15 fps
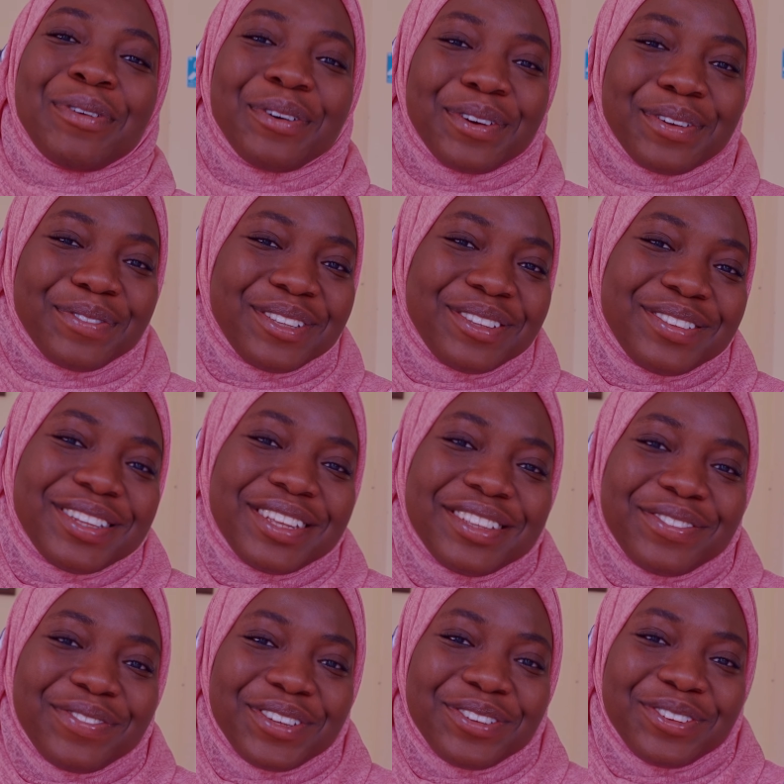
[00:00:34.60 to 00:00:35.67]
welcome to
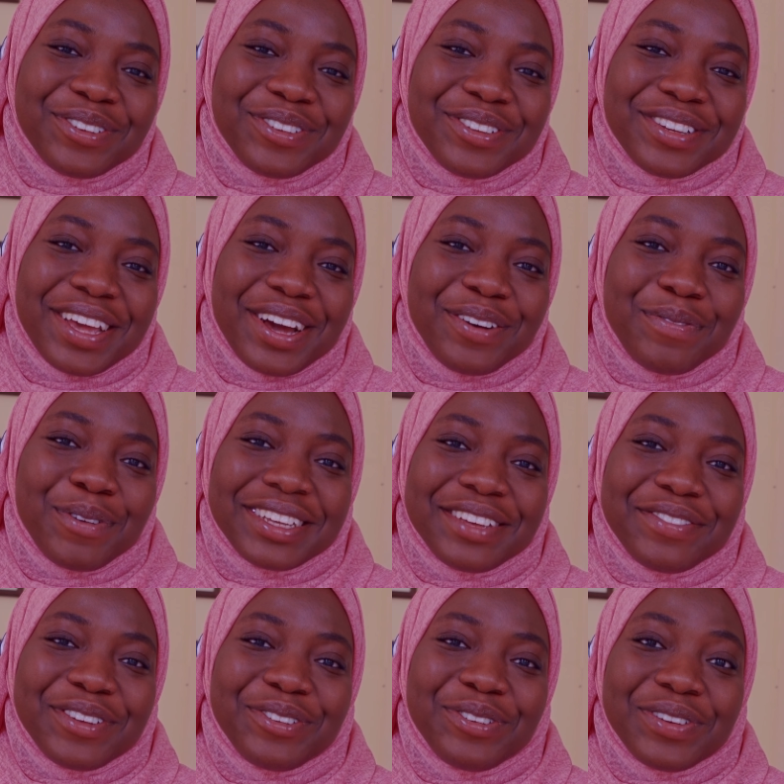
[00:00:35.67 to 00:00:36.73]
today's video. Today I'll be
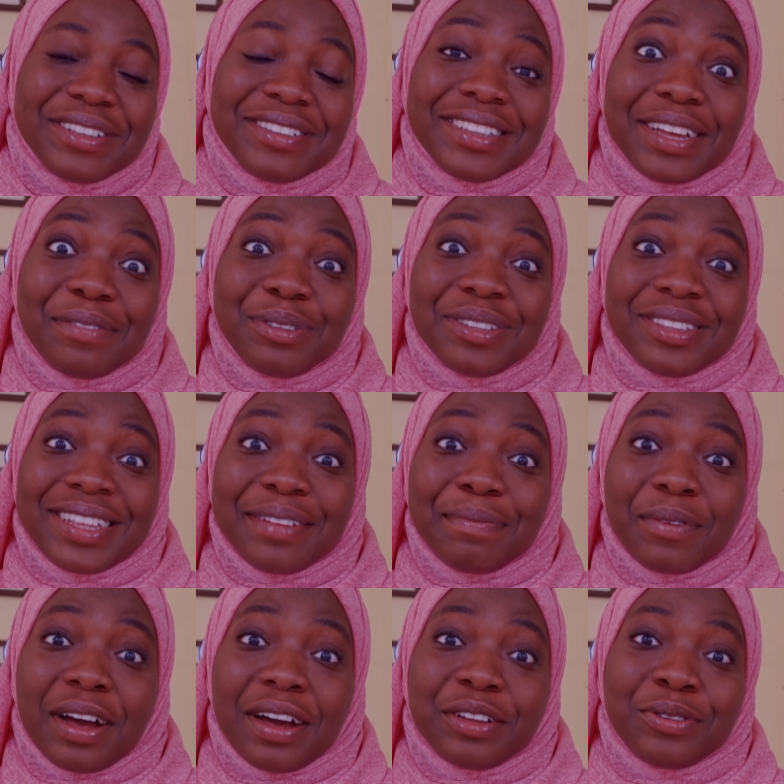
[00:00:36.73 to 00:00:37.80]
giving you a
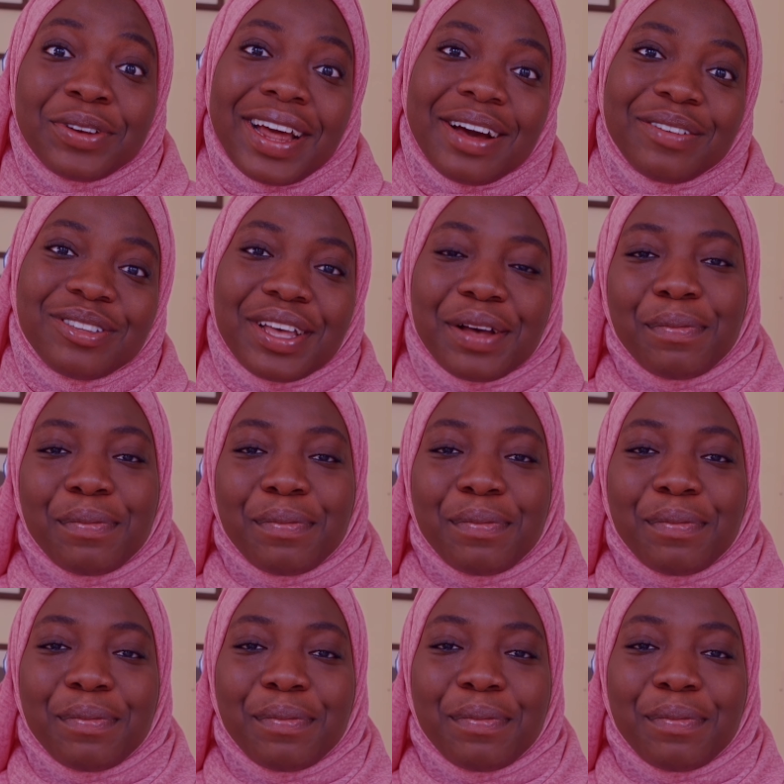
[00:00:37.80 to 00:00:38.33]
step-to-step guide on how to